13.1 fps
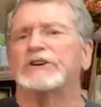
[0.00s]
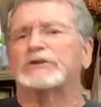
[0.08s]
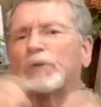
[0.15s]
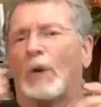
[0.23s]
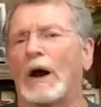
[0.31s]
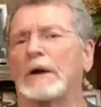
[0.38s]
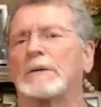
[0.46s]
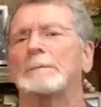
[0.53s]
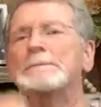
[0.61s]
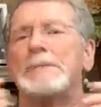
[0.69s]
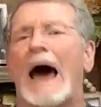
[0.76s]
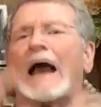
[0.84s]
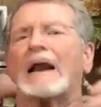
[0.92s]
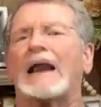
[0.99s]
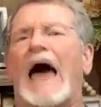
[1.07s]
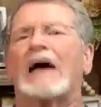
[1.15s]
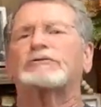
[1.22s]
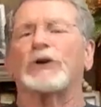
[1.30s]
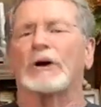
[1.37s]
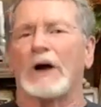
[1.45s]
It's one battle
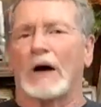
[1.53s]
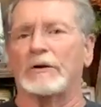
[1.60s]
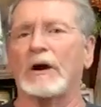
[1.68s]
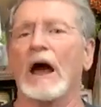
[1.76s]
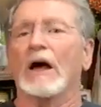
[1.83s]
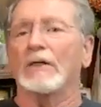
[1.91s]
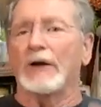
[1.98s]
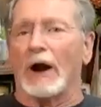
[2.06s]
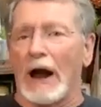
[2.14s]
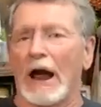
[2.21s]
after another. Their